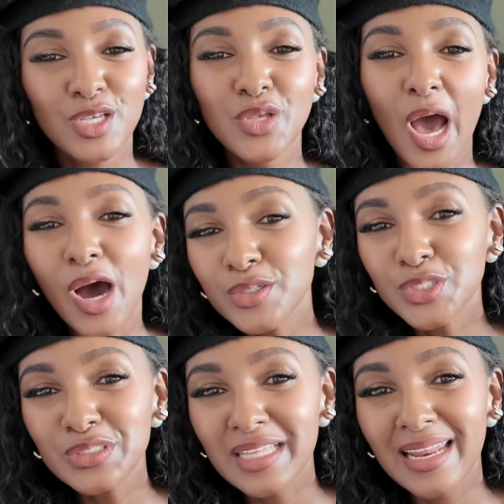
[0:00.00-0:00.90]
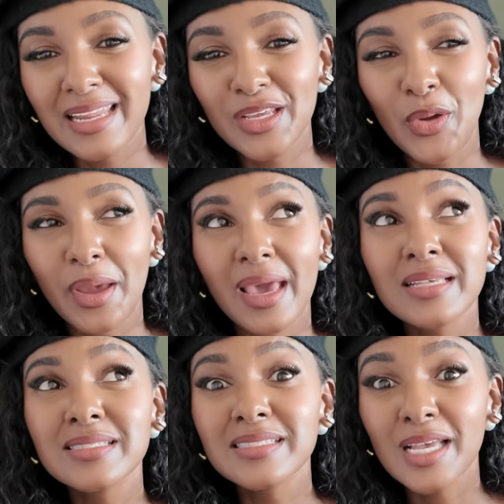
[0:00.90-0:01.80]
So how do you then, you know,
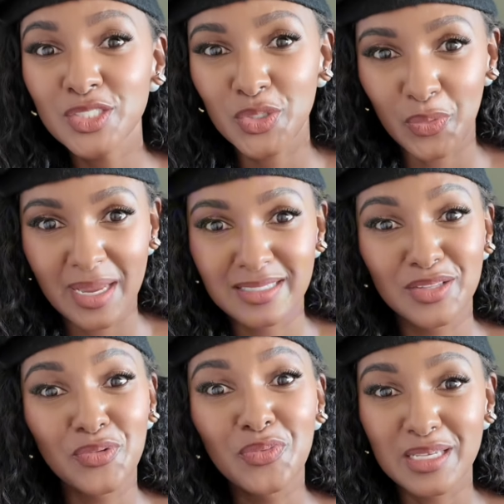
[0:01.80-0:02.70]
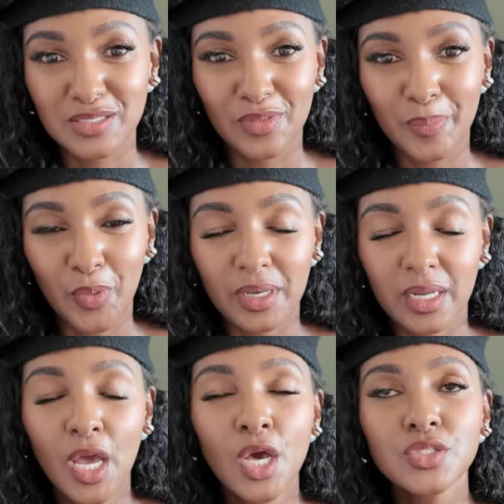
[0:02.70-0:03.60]
accentuate the rest of the
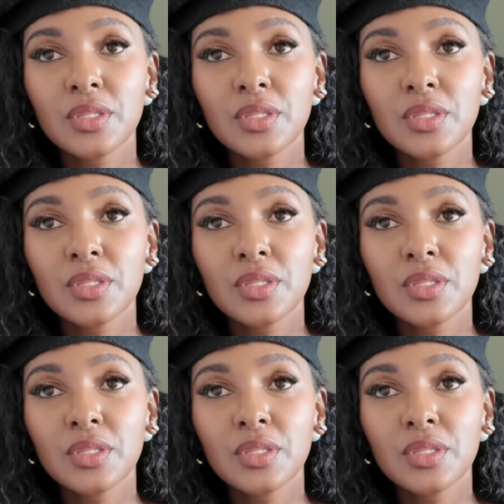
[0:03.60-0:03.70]
body?